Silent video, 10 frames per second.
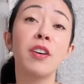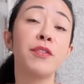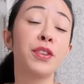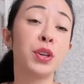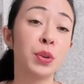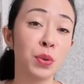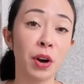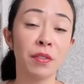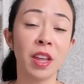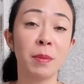few
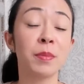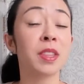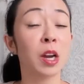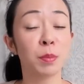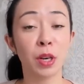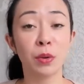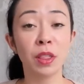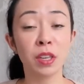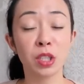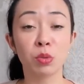of them down below in
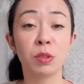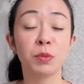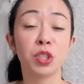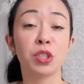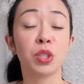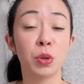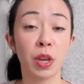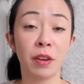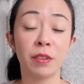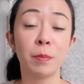the description so you
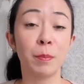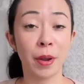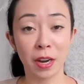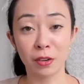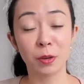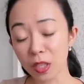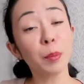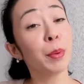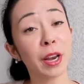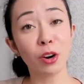have better
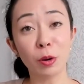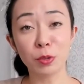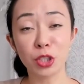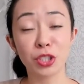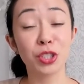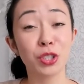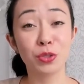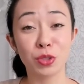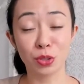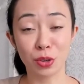better options
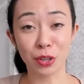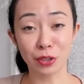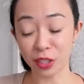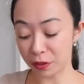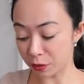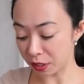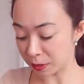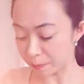to store your seed phrase.